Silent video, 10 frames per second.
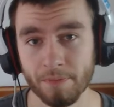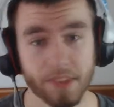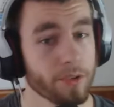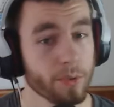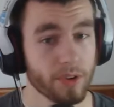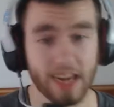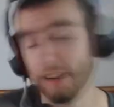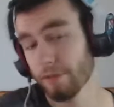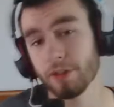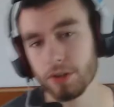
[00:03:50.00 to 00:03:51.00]
You will not
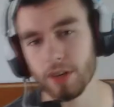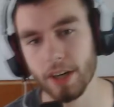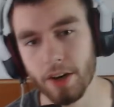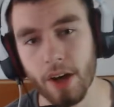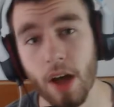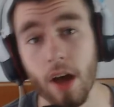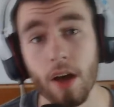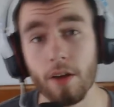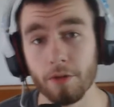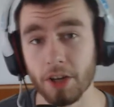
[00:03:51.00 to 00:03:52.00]
get frustrated
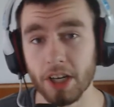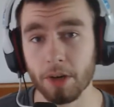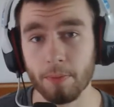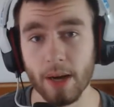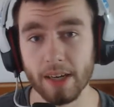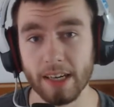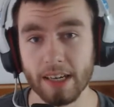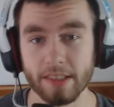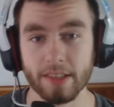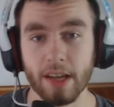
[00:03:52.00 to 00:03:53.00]
for getting your butt
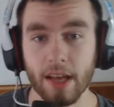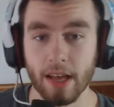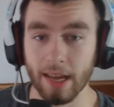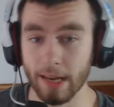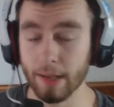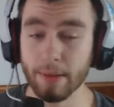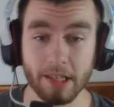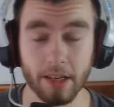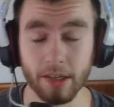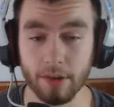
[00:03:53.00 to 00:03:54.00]
kicked. And let me
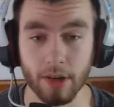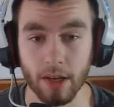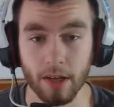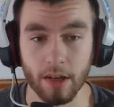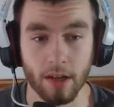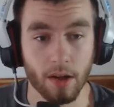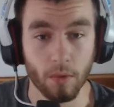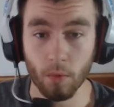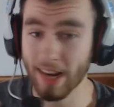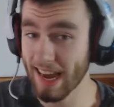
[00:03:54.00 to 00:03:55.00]
tell you,
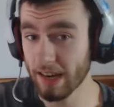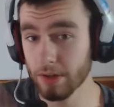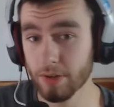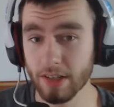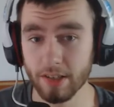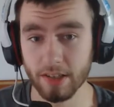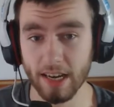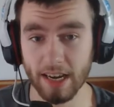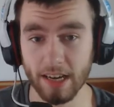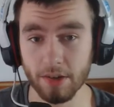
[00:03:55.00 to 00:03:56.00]
when I do this
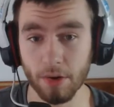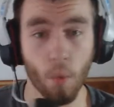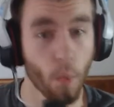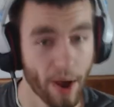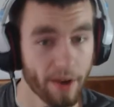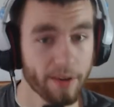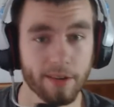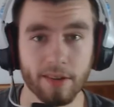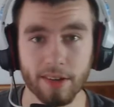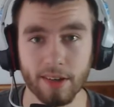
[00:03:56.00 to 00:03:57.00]
and I do it
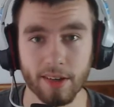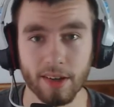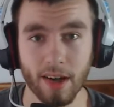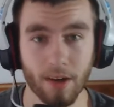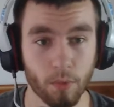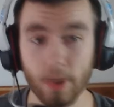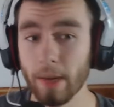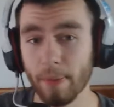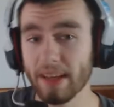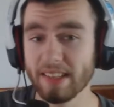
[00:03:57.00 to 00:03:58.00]
well, we
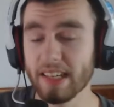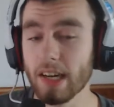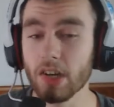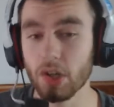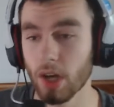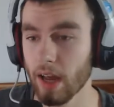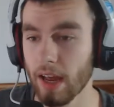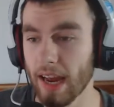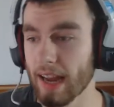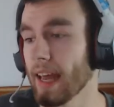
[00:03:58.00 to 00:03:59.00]
can play Siege
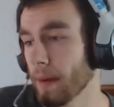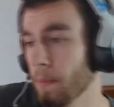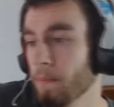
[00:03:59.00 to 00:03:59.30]
and like